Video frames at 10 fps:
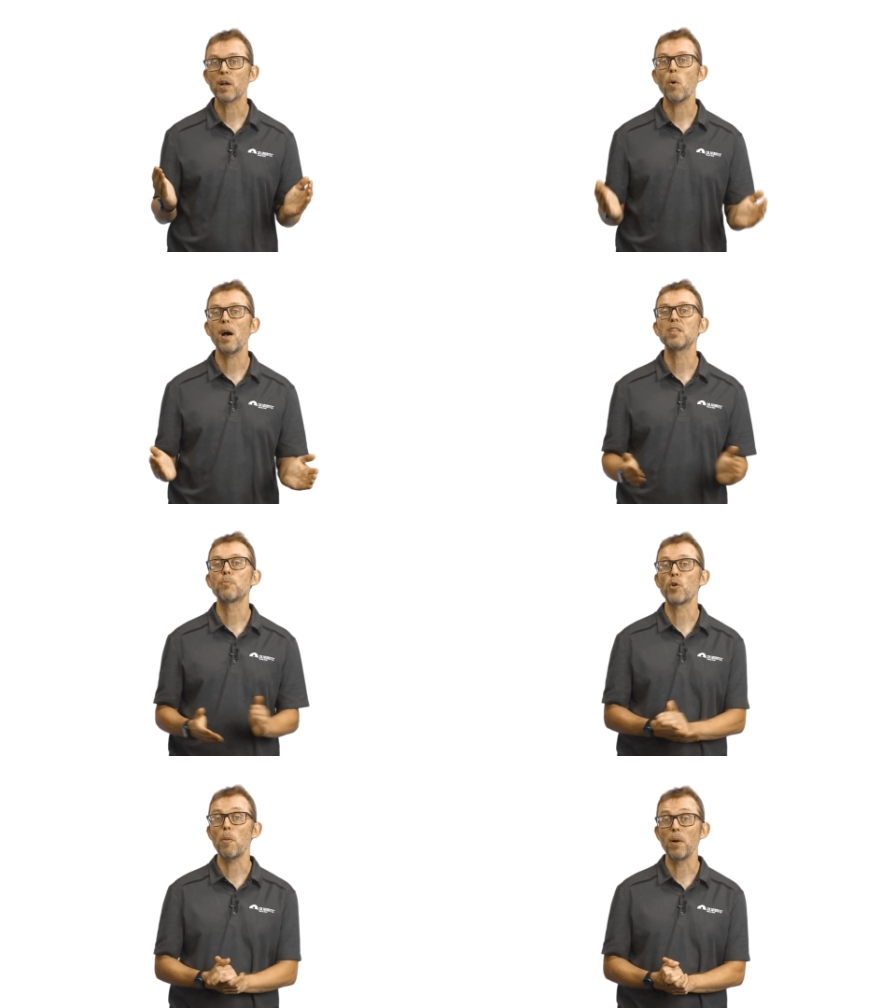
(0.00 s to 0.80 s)
requires
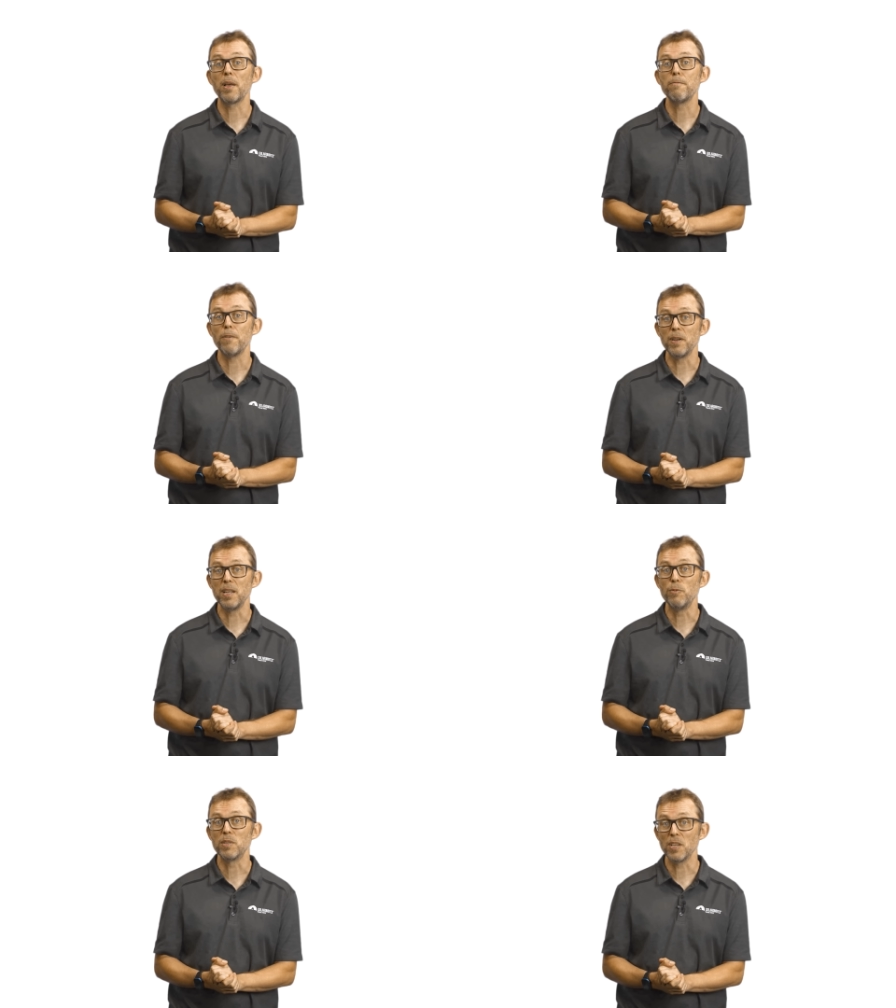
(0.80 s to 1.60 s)
properly
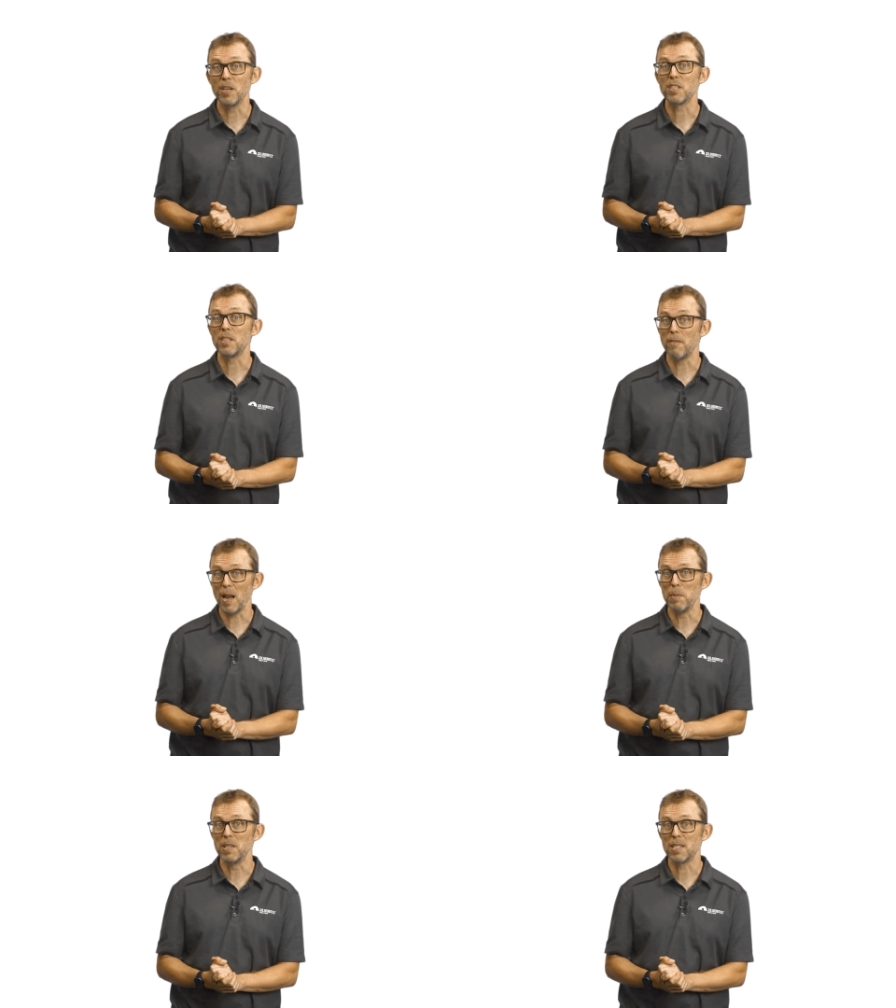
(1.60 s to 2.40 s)
funded research and
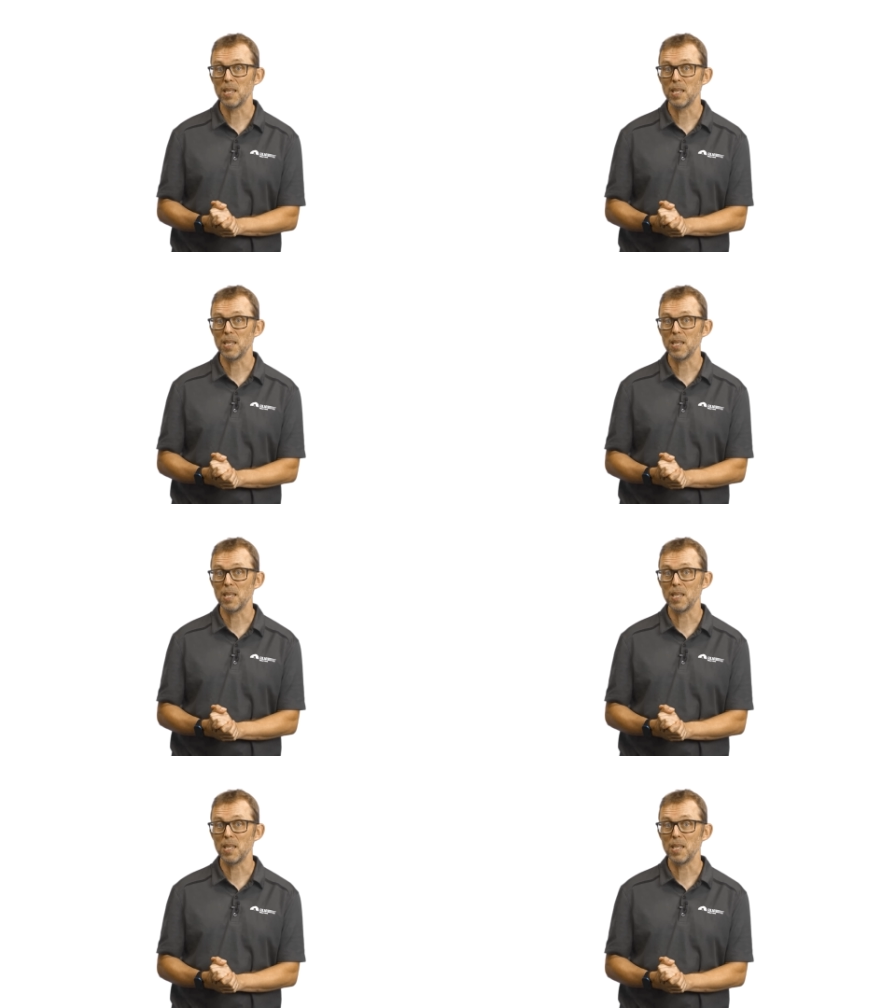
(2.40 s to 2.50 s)
development